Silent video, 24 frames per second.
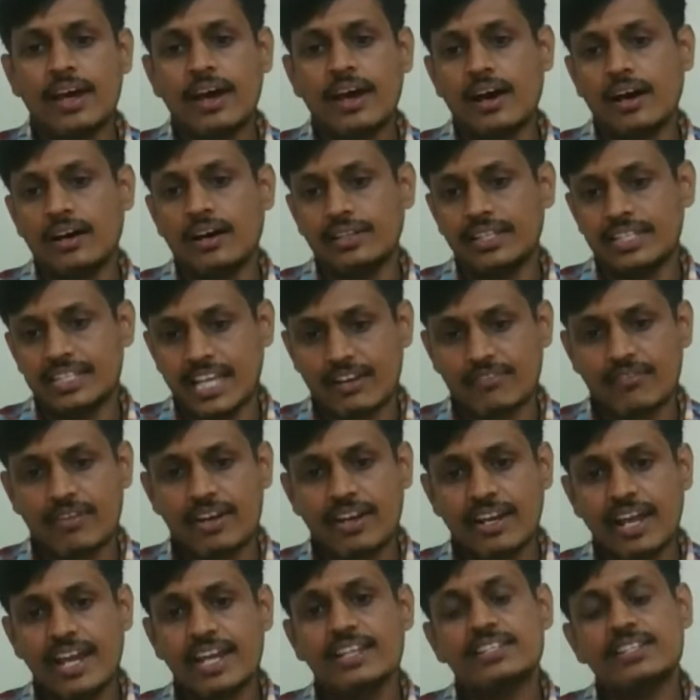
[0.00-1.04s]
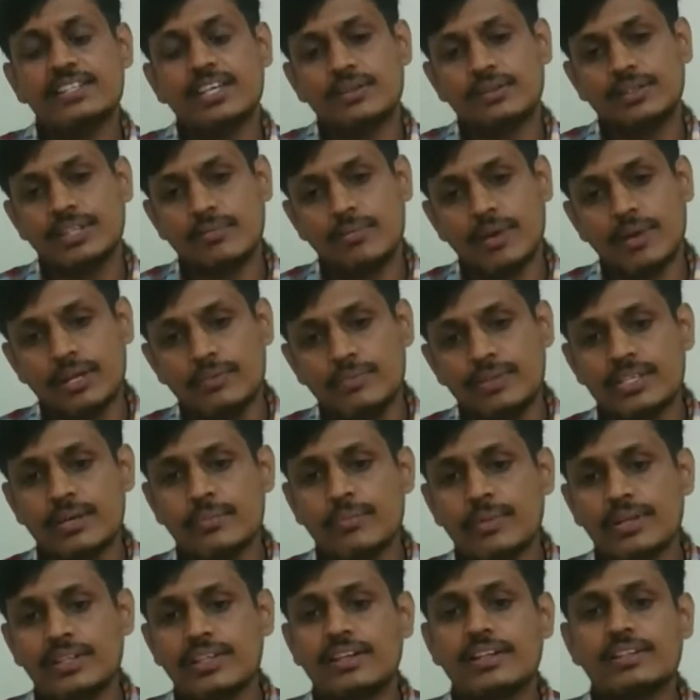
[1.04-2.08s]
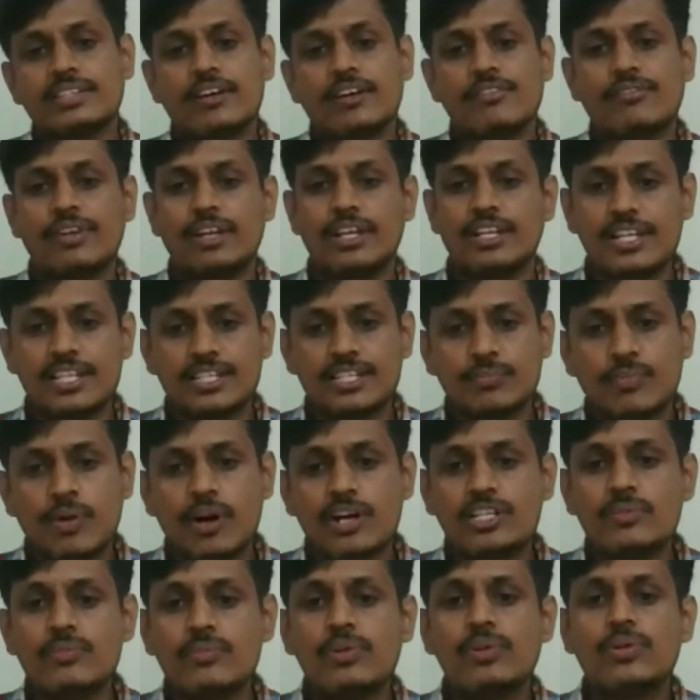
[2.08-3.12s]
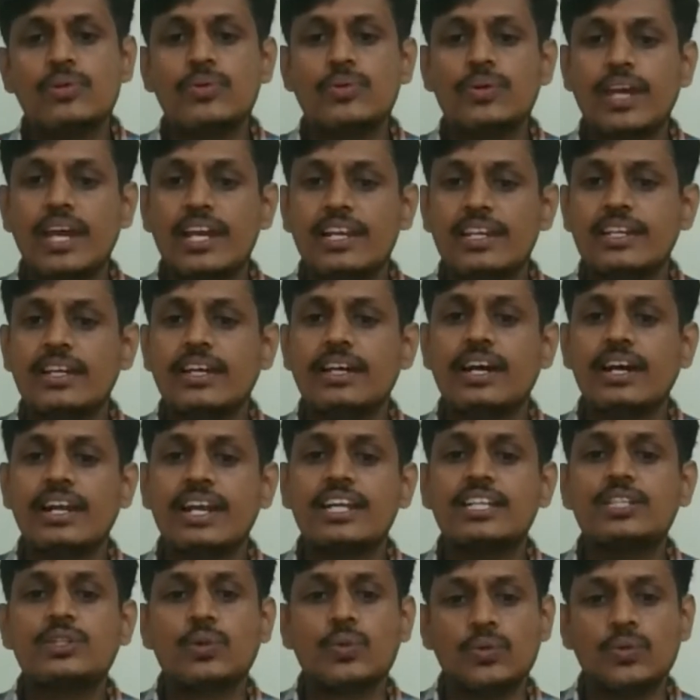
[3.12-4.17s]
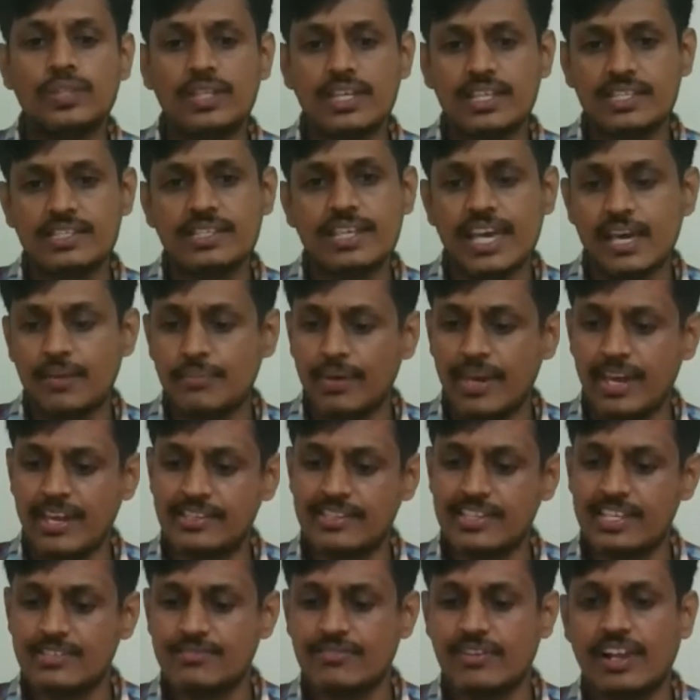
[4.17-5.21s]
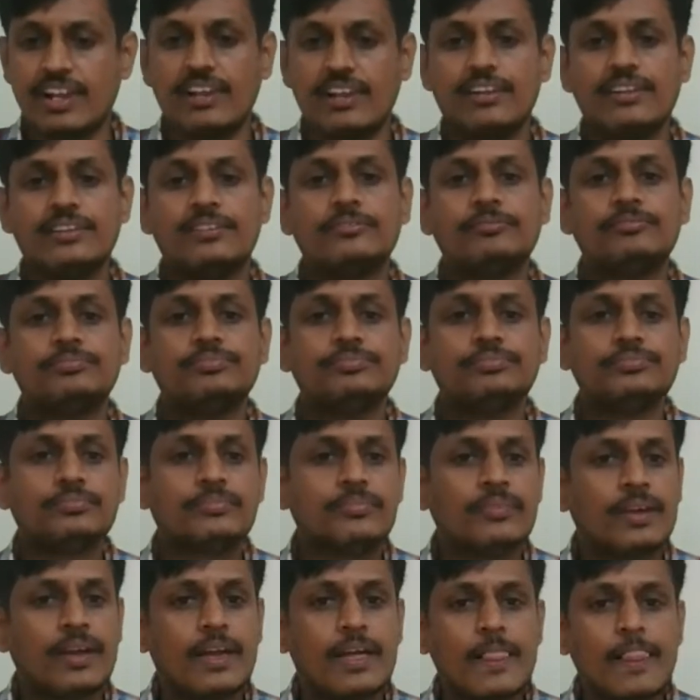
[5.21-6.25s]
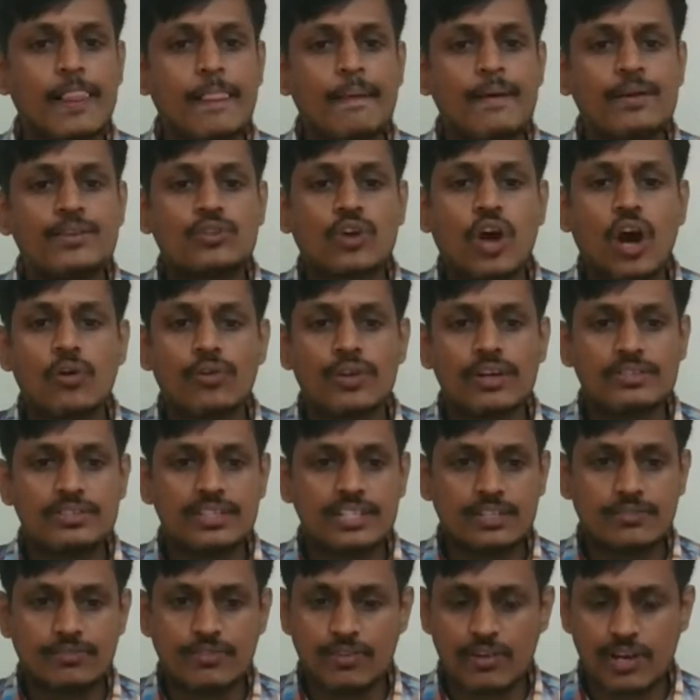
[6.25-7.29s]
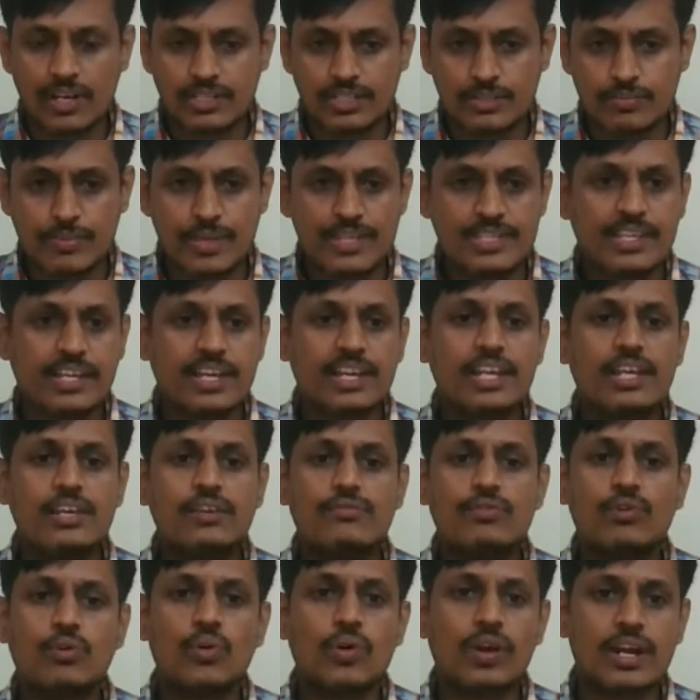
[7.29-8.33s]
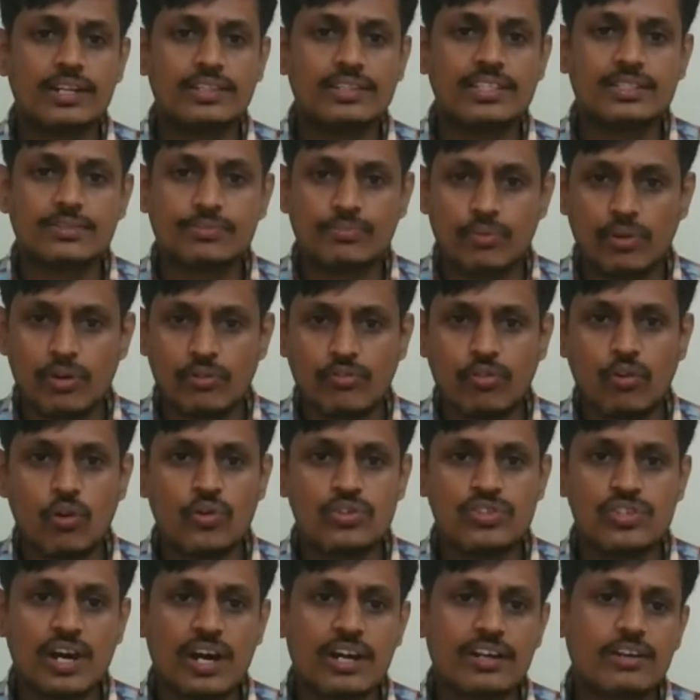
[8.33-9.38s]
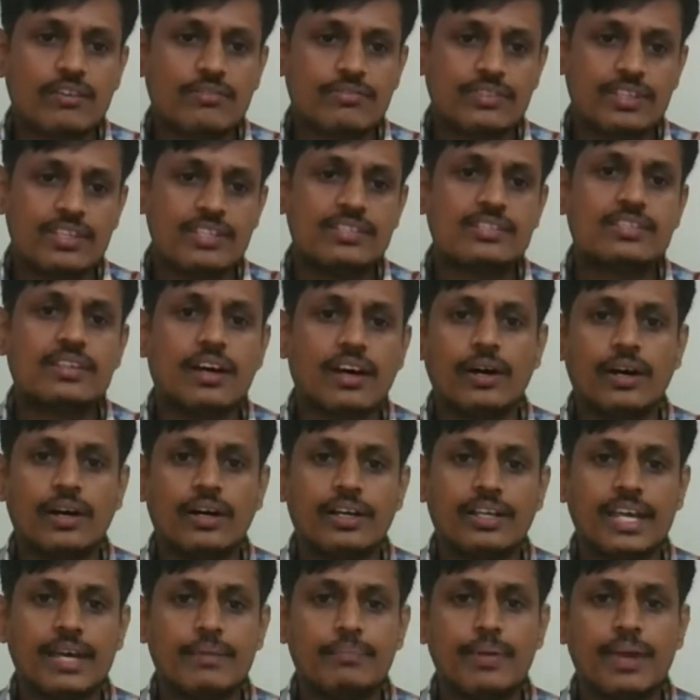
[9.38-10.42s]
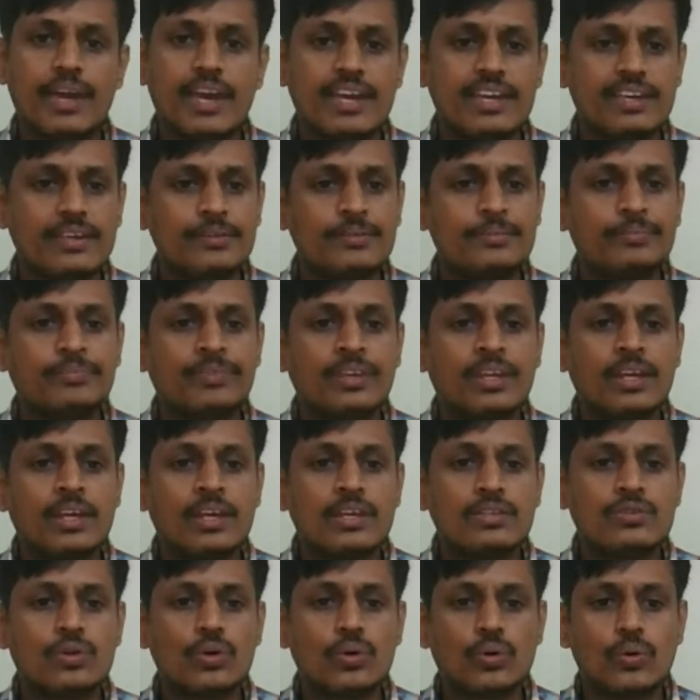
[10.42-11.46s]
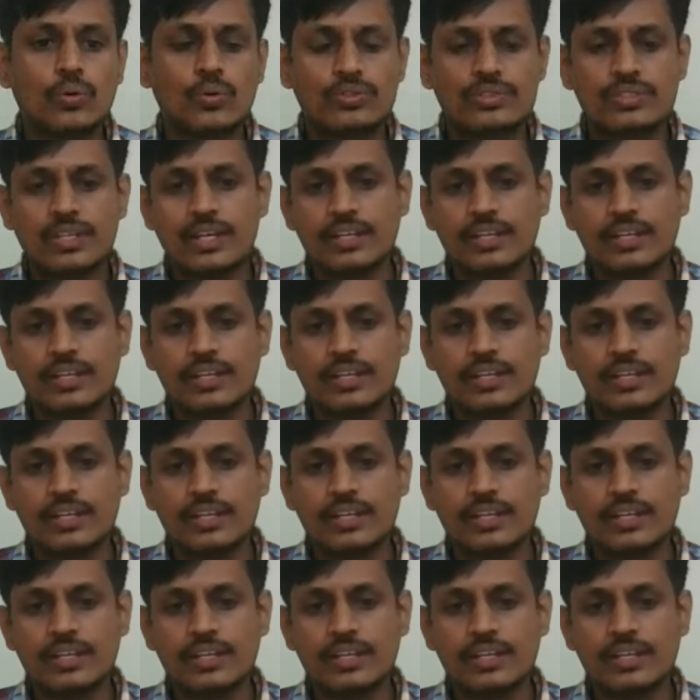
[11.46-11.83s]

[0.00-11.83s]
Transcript: the server ends, there might be some other software, it is possible to get connect to these APIs as well. So how does it works? Basically, if you look at this flow chart of this API, so